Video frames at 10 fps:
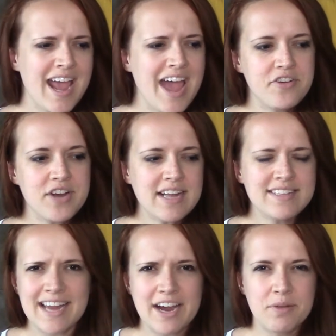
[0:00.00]
And they're not
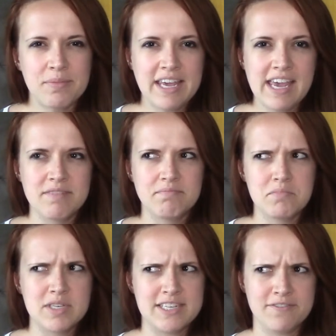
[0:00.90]
terribly
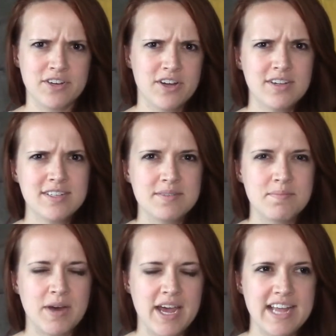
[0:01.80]
difficult,
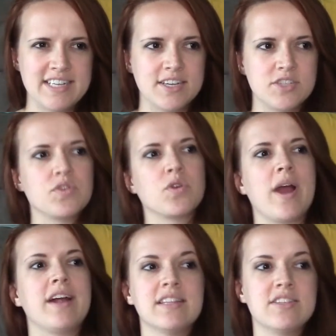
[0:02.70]
but it does
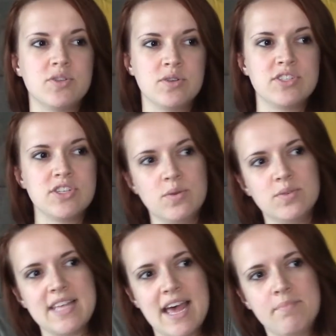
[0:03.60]
require that the students
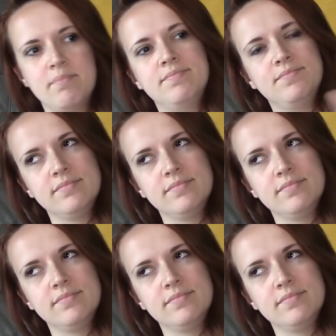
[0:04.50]
use them